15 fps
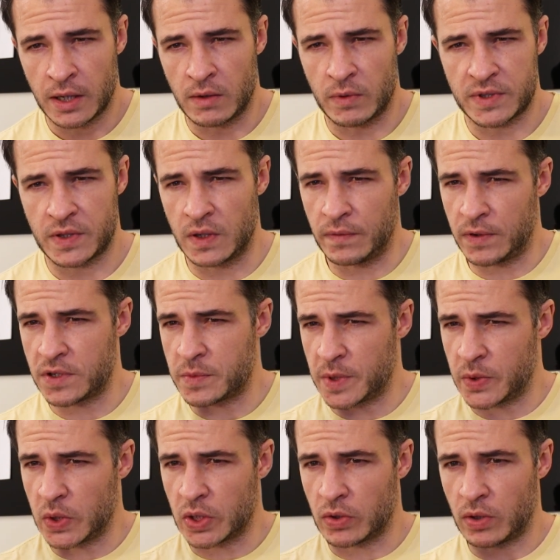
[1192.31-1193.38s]
And what's the difference
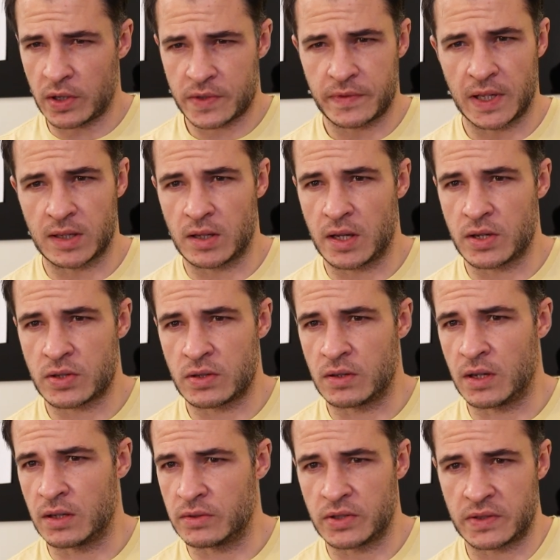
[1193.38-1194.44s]
between
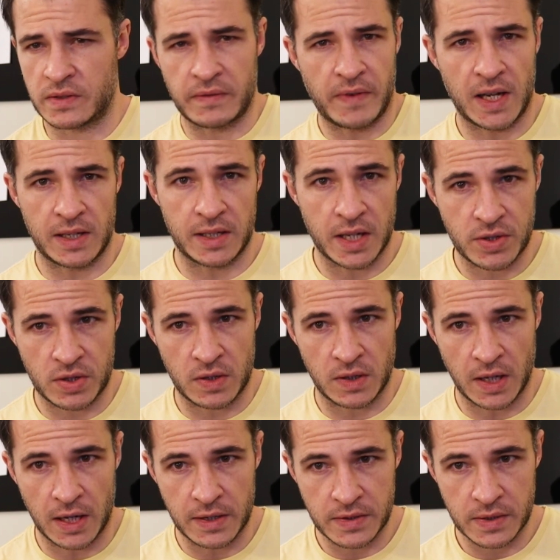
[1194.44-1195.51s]
cross-validation and just a validation
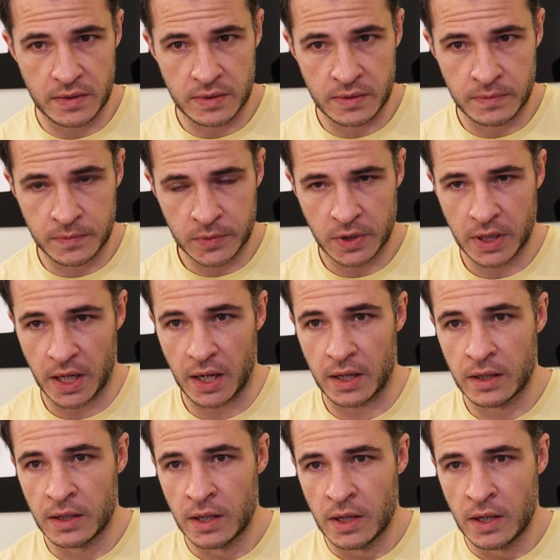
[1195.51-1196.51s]
analysis? Okay.